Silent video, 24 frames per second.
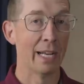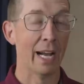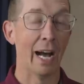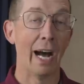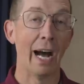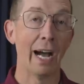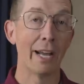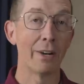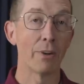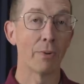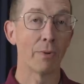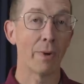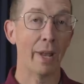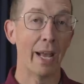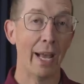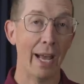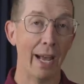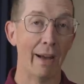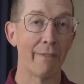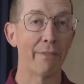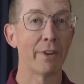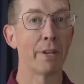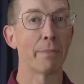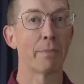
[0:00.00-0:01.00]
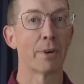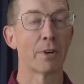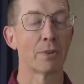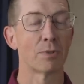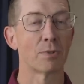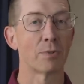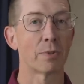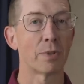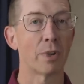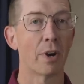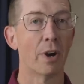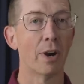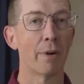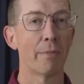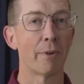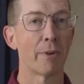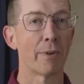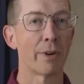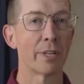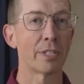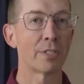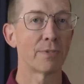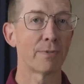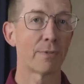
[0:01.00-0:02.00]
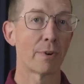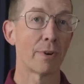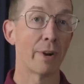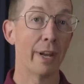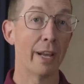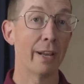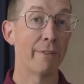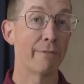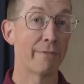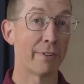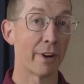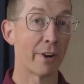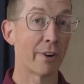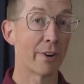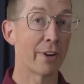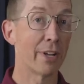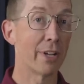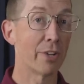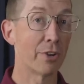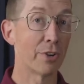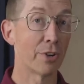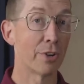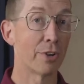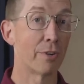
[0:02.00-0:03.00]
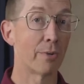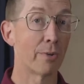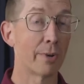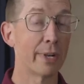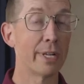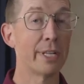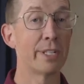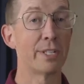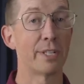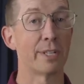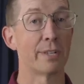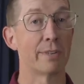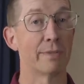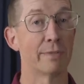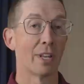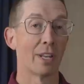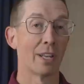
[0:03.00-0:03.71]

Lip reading: I don't have any barrels with carbon rings for a very good reason.